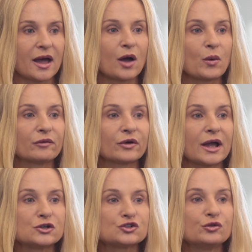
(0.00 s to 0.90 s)
However,
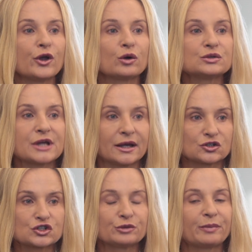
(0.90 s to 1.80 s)
as you go
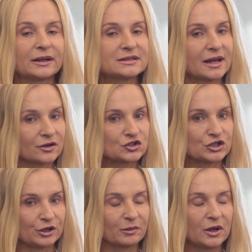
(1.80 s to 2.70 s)
township by
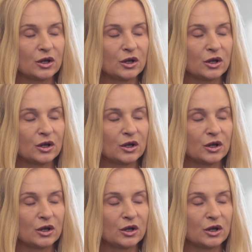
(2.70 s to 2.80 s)
township,